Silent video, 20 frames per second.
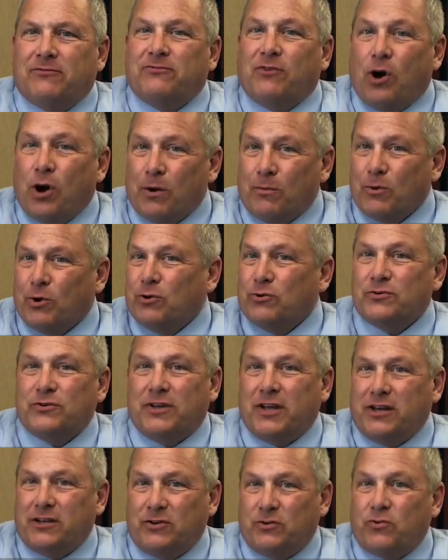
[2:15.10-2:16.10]

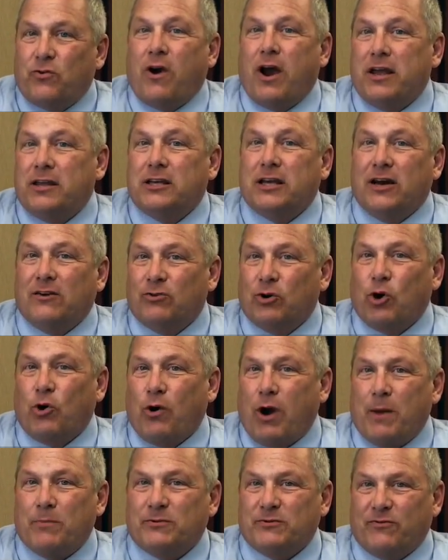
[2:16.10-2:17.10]
farmers that tried cover
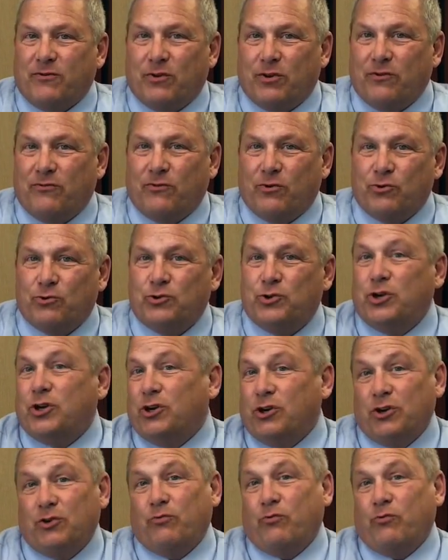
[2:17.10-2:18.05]
crops for the first year,